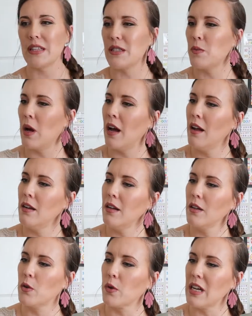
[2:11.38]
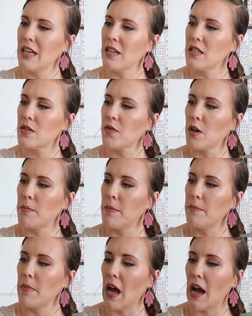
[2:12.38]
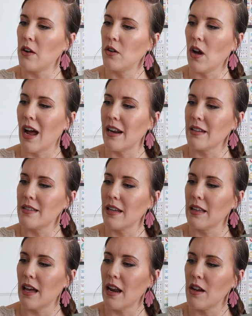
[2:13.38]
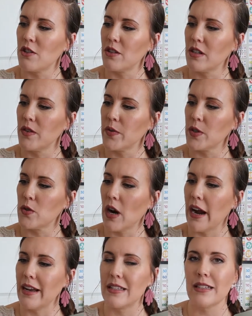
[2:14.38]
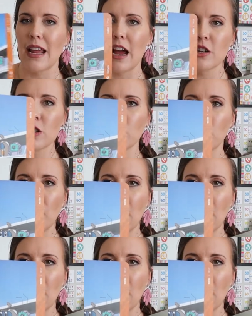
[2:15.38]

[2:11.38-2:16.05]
this one, greetings from, I don't know how to say that. I shouldn't even try. It's a national